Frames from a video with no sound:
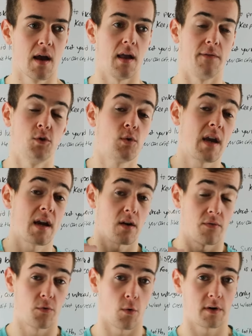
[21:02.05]
If you
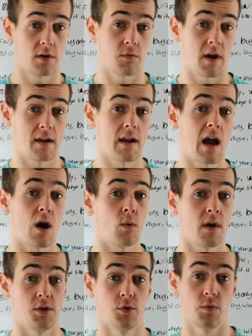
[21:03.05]
can't afford it right
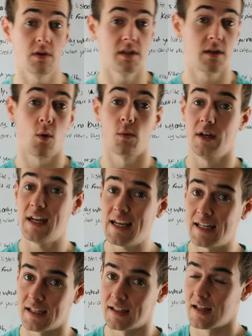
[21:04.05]
now and you really don't need